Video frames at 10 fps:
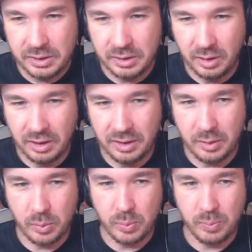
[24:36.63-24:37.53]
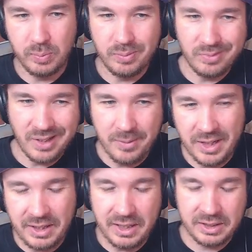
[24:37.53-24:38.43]
I mean,
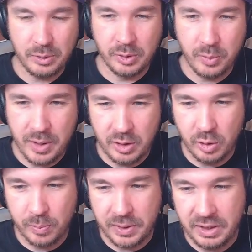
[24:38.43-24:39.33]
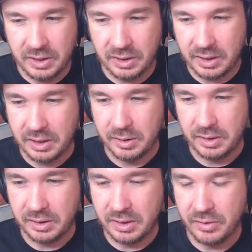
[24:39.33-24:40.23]
I guess it would have been OP to like
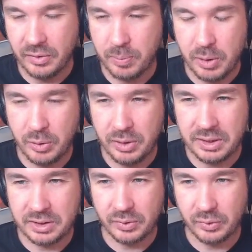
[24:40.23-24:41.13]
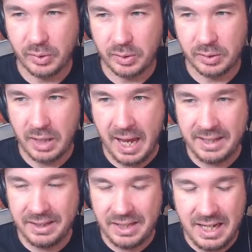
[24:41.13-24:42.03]
give a bonus
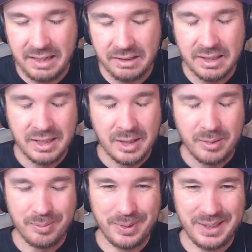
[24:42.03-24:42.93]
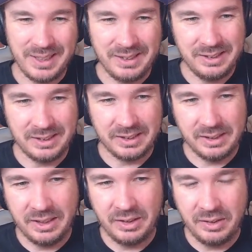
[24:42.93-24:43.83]
and that, but
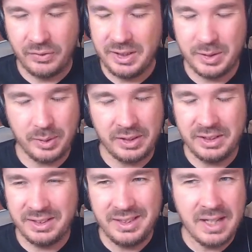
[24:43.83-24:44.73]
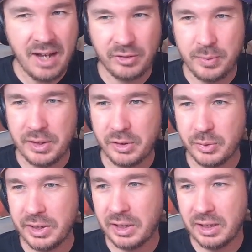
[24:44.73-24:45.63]
if this didn't have to be a
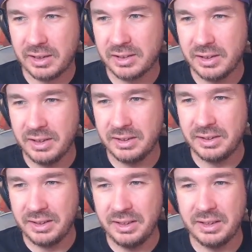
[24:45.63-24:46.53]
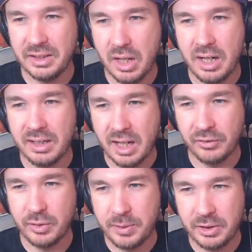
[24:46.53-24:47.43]
3-cost. This did not have
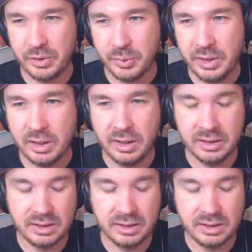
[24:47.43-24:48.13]
to be a 3-cost.